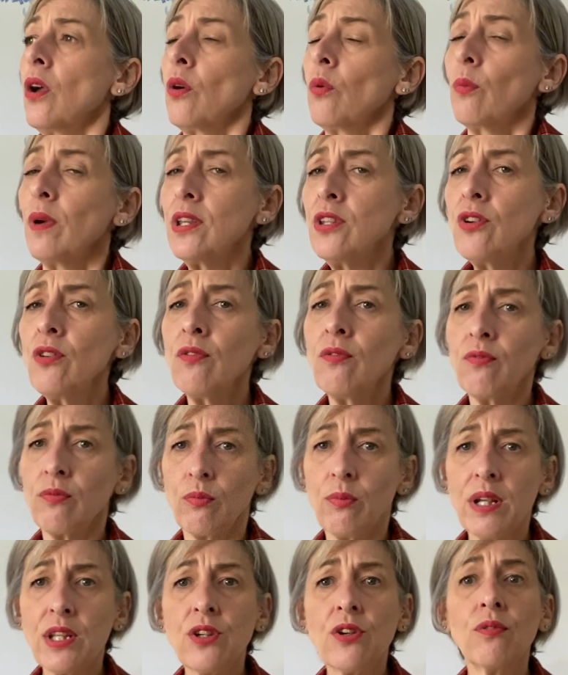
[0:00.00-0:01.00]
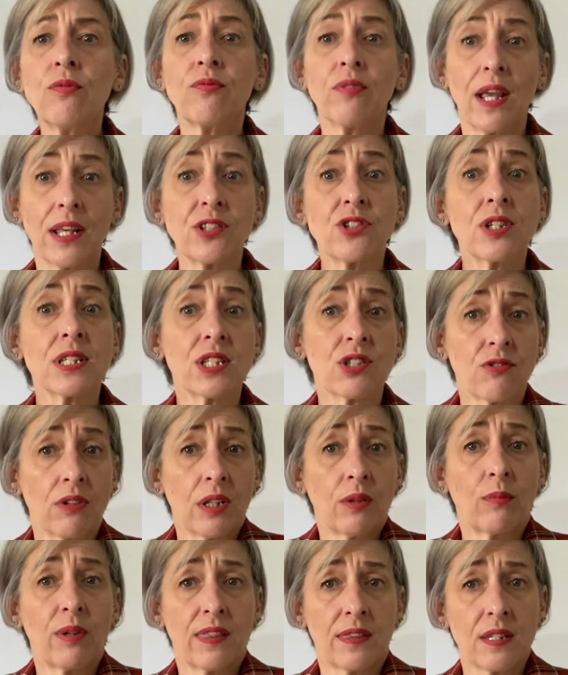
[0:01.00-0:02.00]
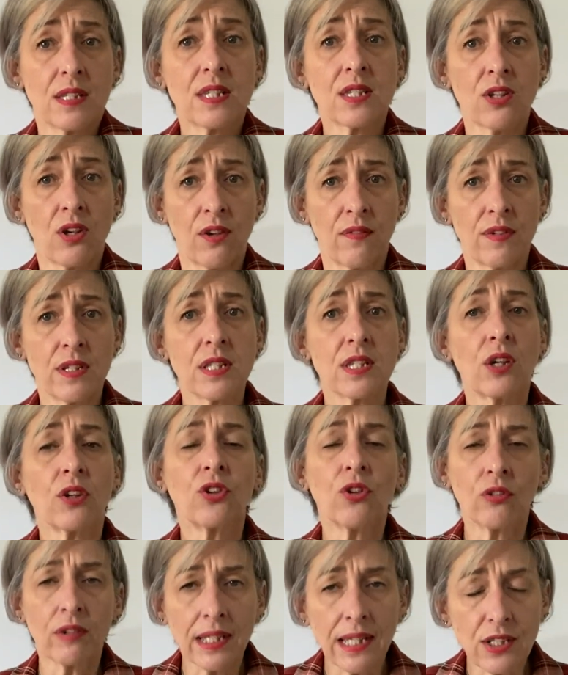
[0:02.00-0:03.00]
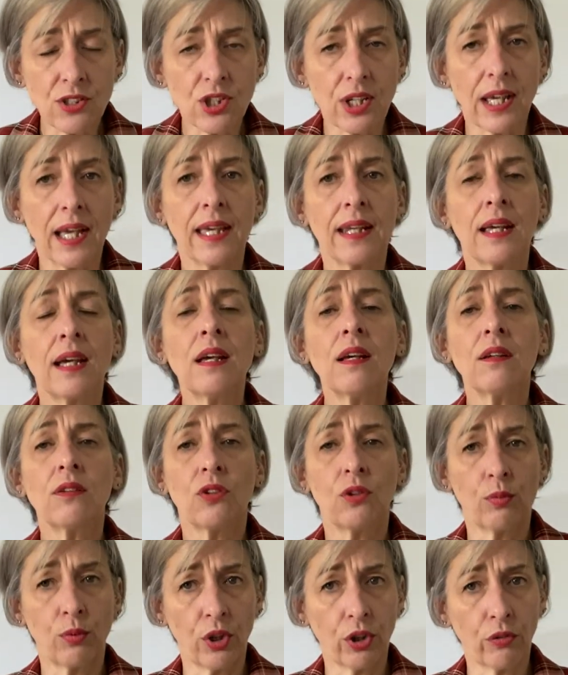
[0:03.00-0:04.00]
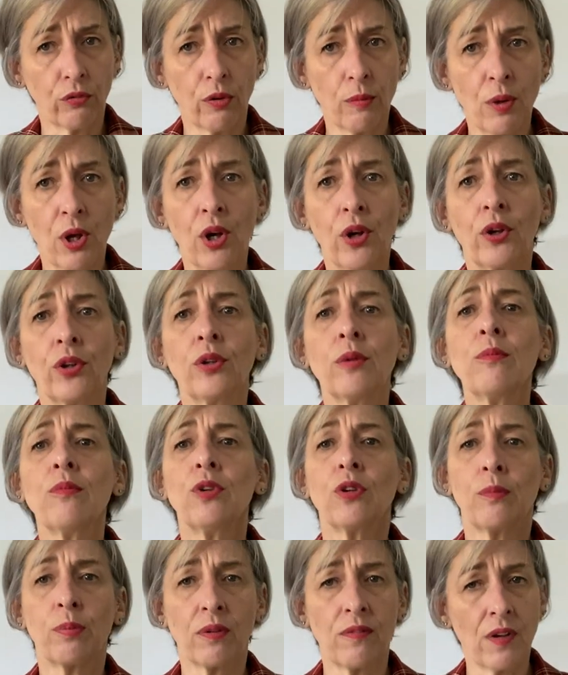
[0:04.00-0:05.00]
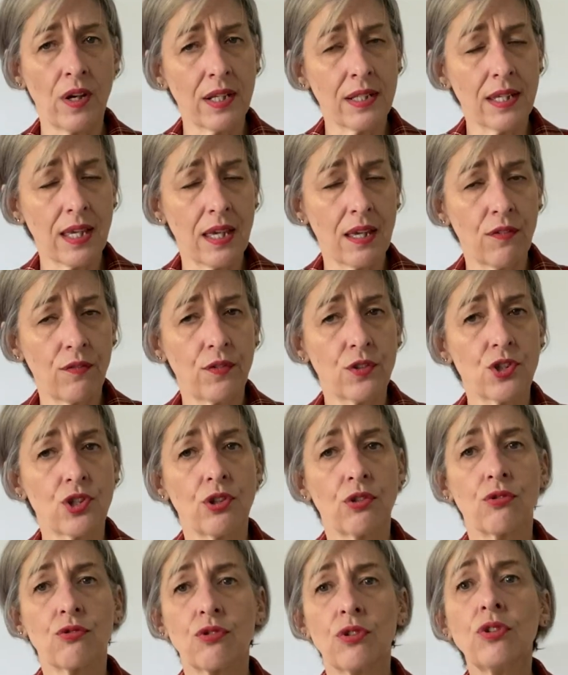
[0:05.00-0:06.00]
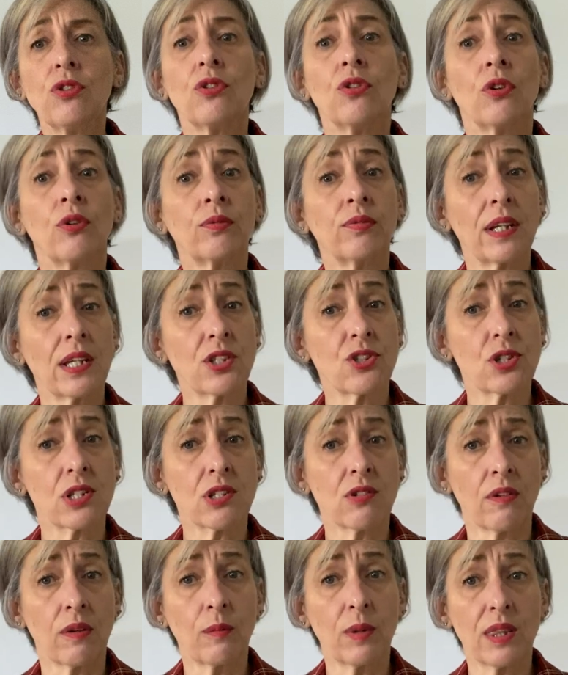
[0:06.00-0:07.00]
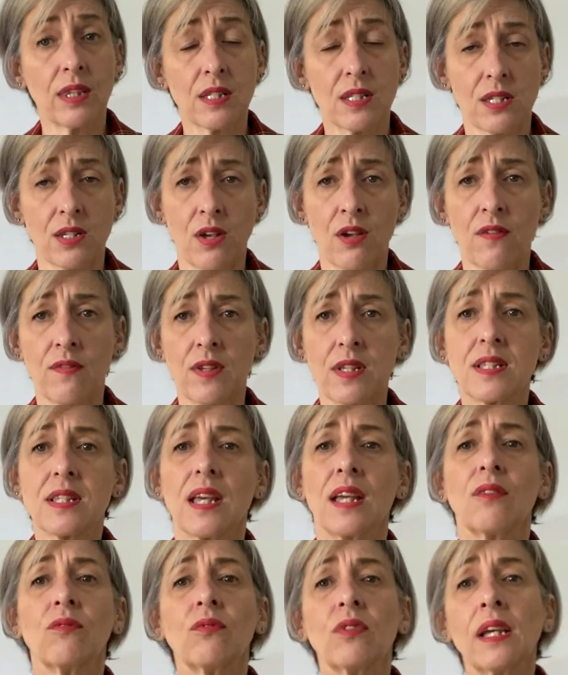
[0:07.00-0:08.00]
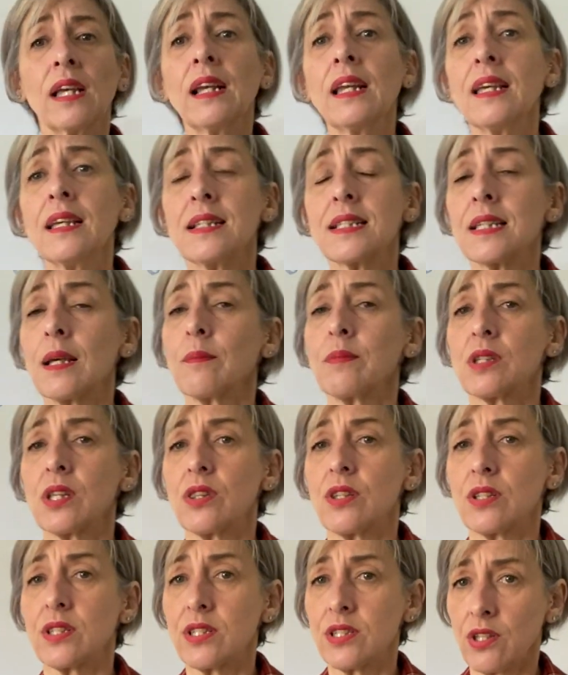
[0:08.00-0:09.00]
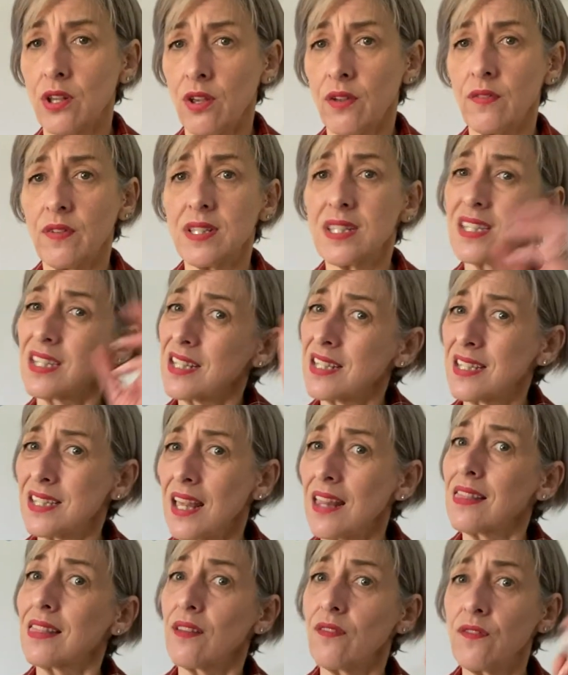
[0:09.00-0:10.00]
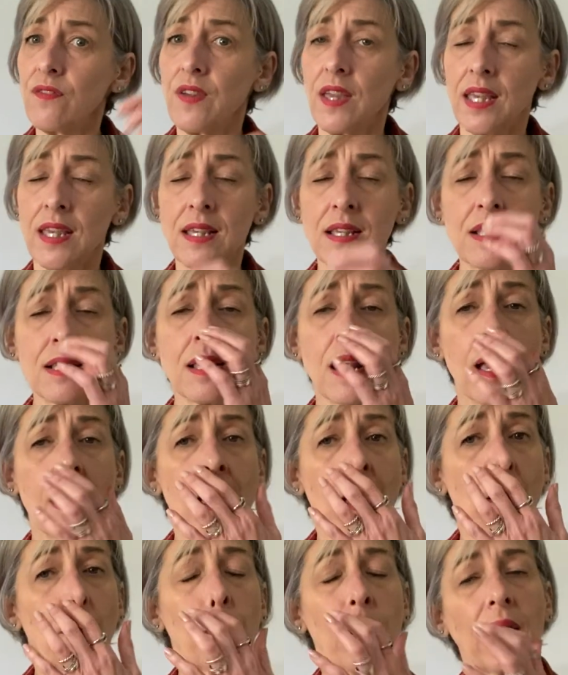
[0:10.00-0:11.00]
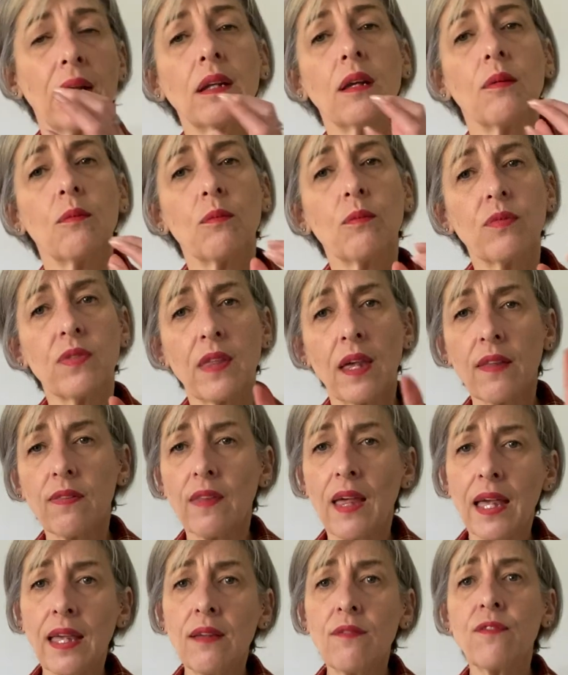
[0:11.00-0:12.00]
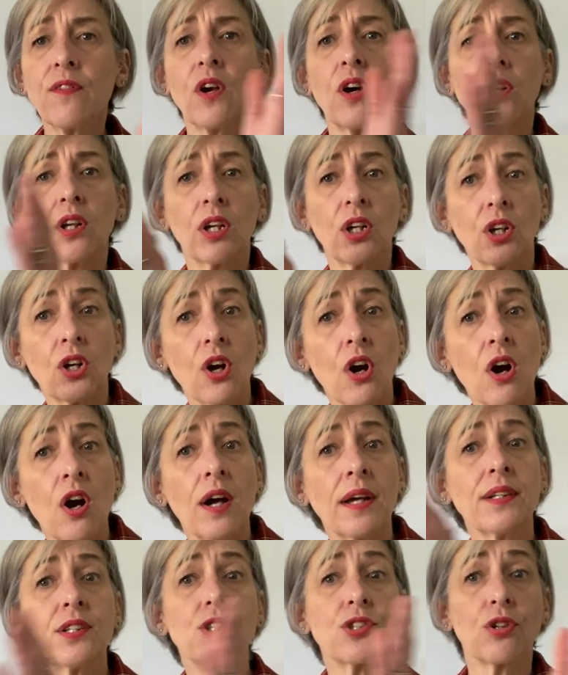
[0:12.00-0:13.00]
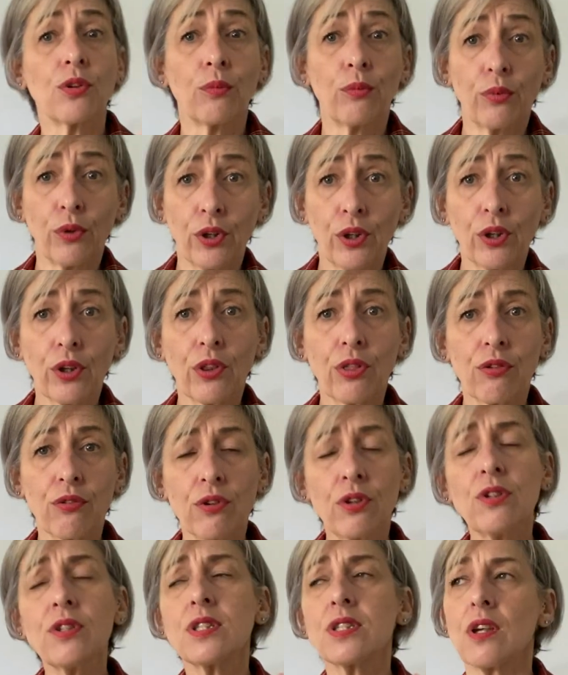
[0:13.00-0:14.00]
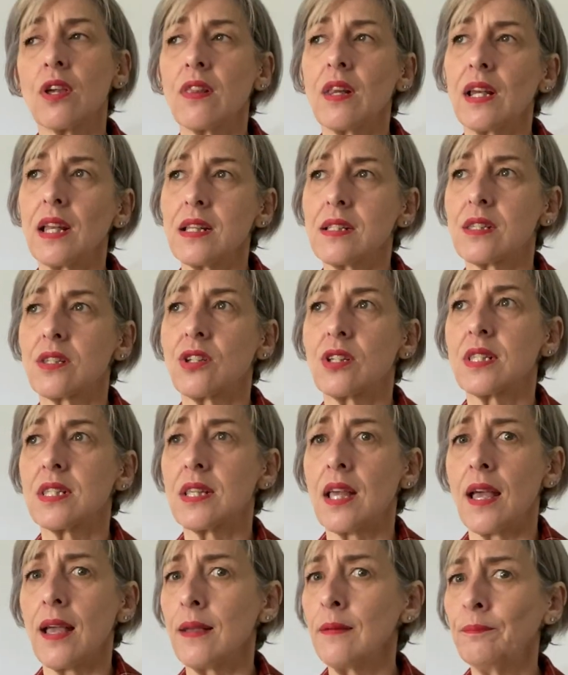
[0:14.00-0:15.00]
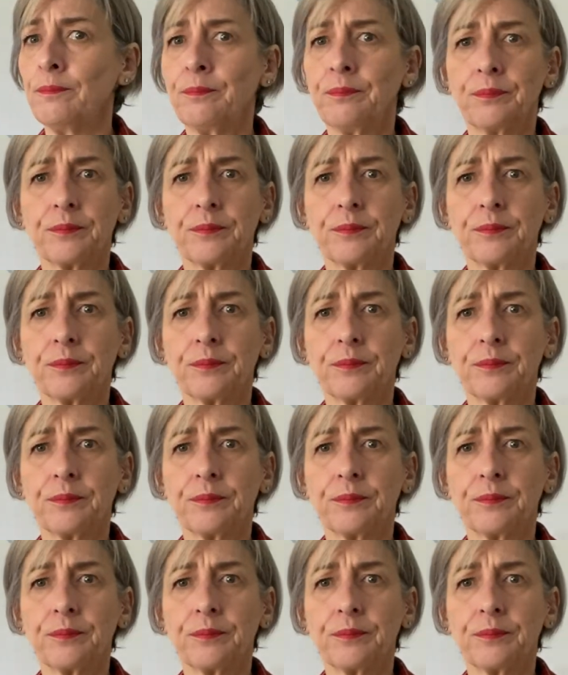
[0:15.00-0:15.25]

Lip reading: when you're registering with a service, so you're an educator, you work from home, you provide care for children, you're registering with a service. It really is up to the service to set the fees, but they've got a guide to work through. So let's just say